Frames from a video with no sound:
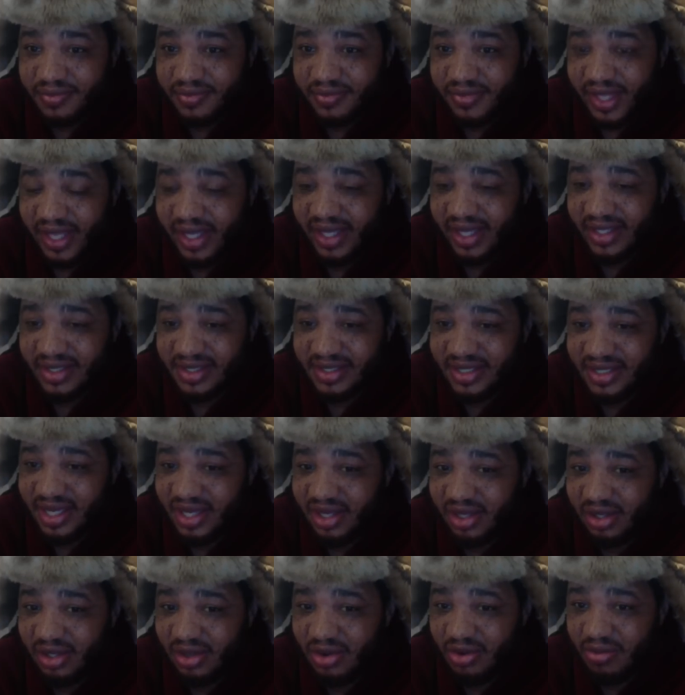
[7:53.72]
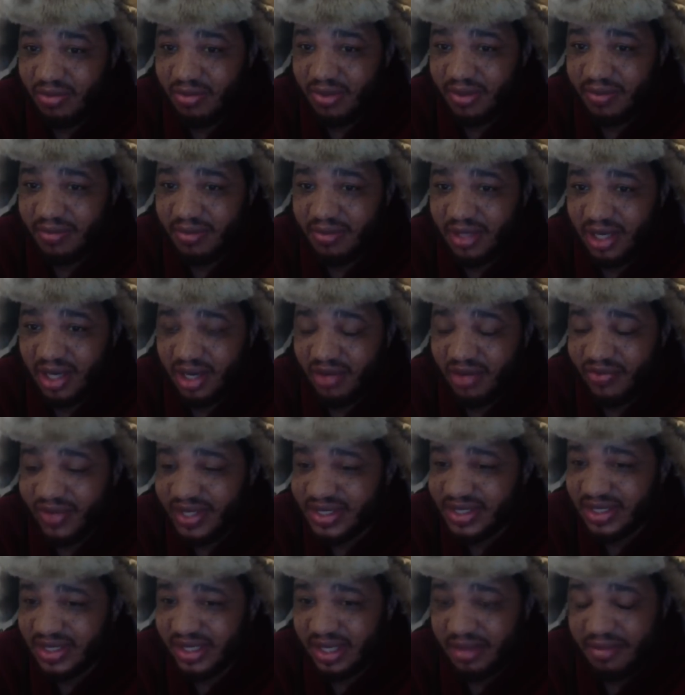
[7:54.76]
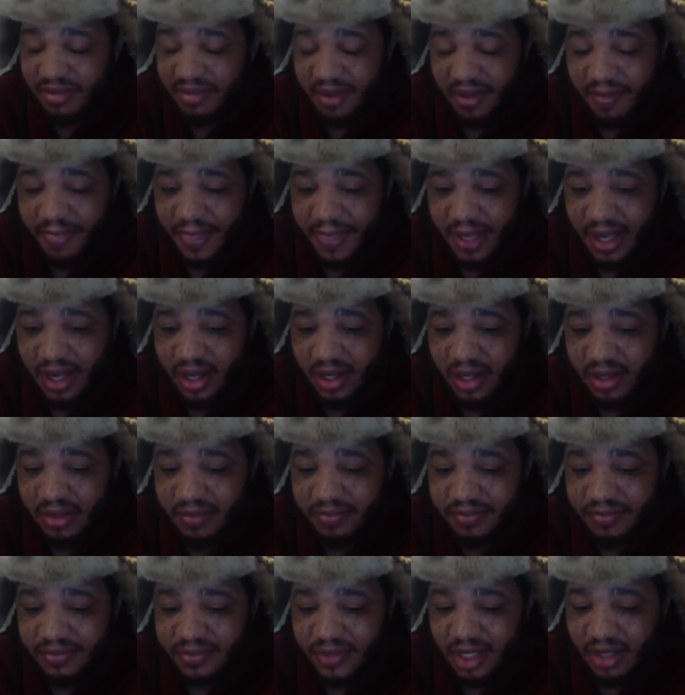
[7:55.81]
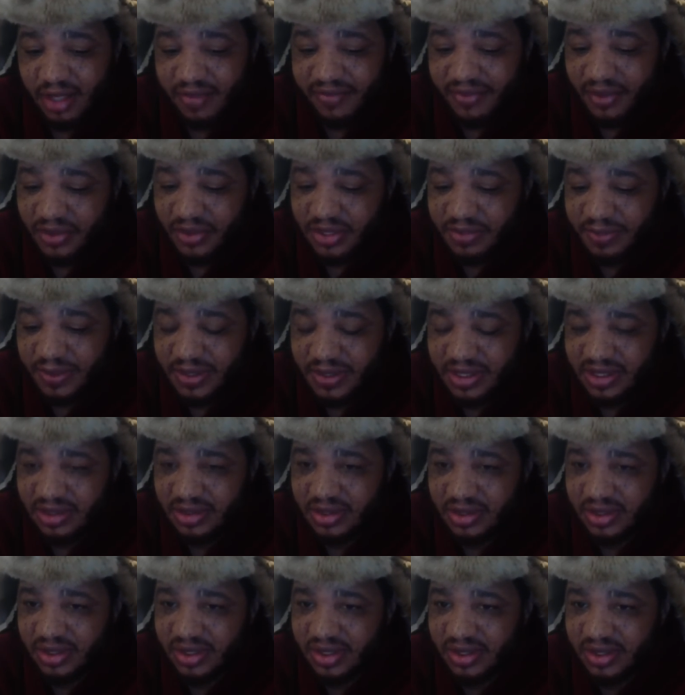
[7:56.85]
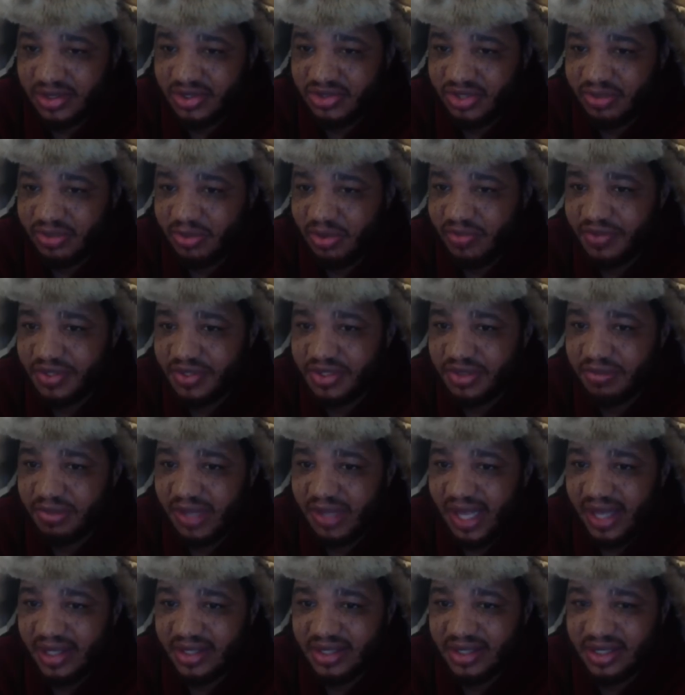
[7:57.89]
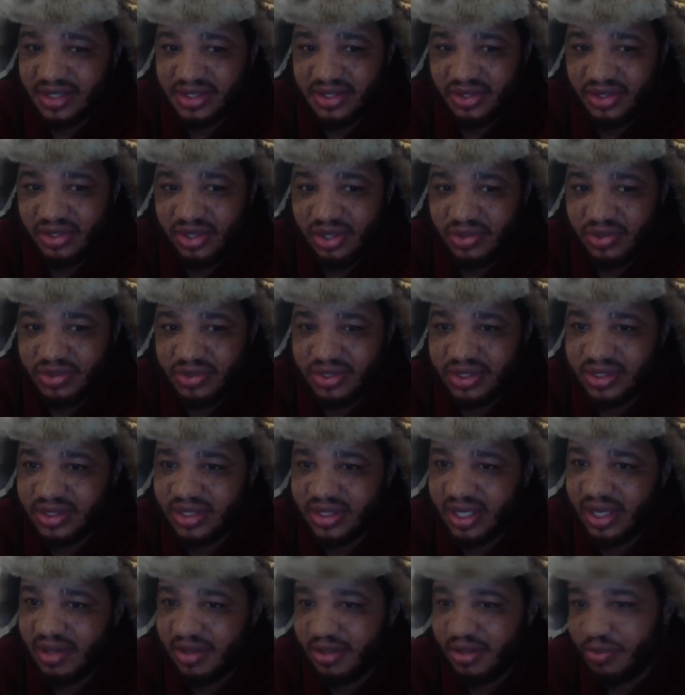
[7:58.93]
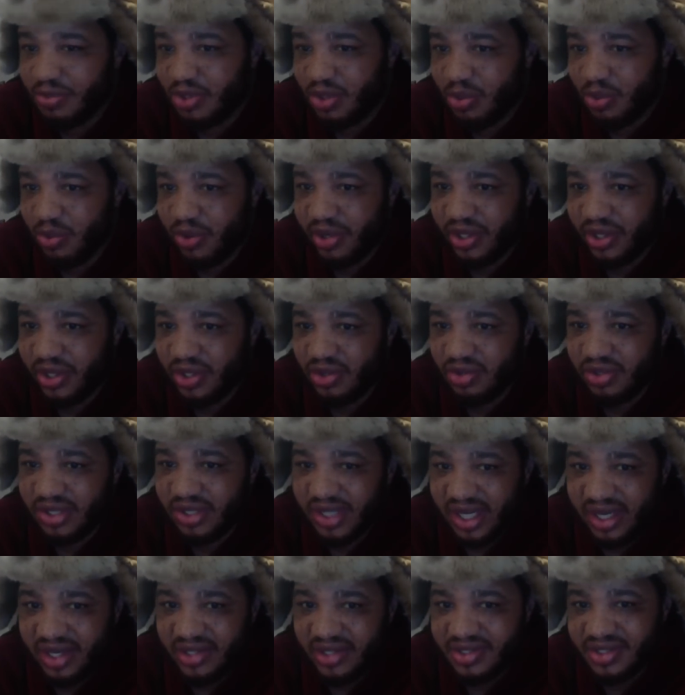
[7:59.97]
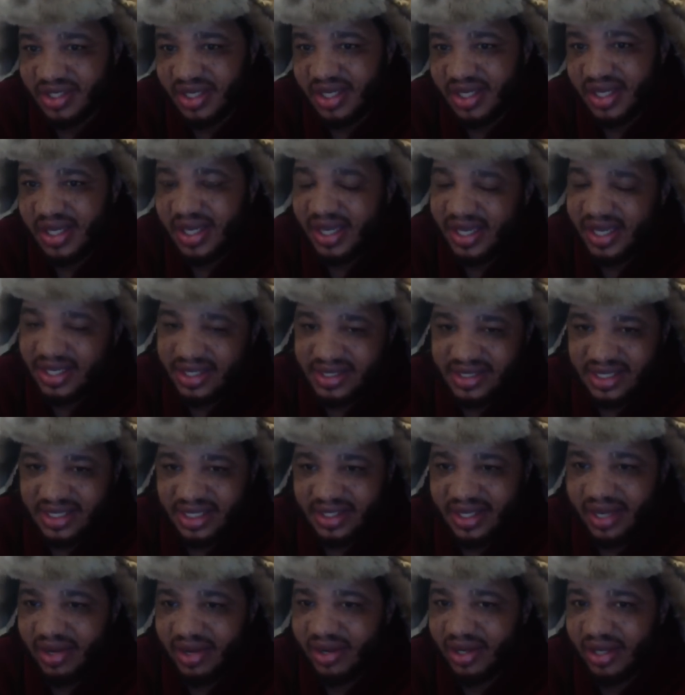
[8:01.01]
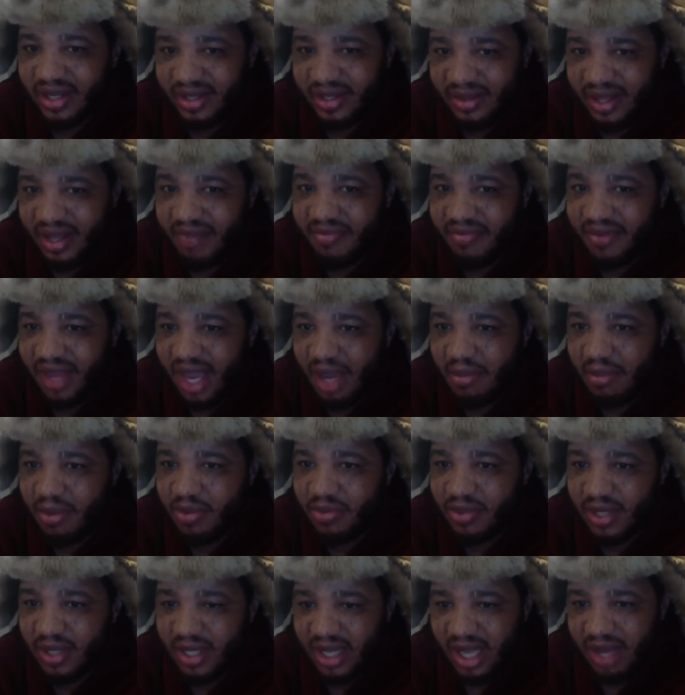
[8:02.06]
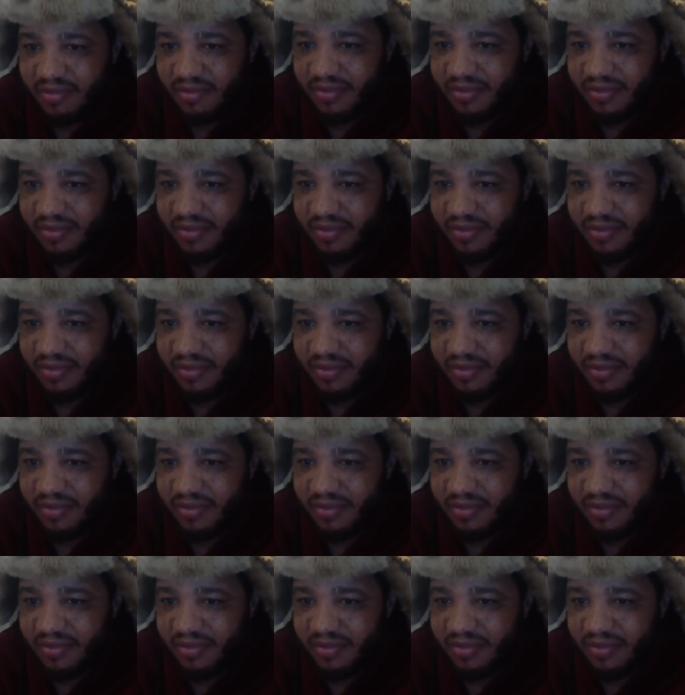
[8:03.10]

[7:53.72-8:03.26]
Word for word: Like I said, you know, uh, recently uh, Phil Spencer took a trip over to Black Tusk Studios and seen them. You know, working on gears, and they said they they have came they, kept,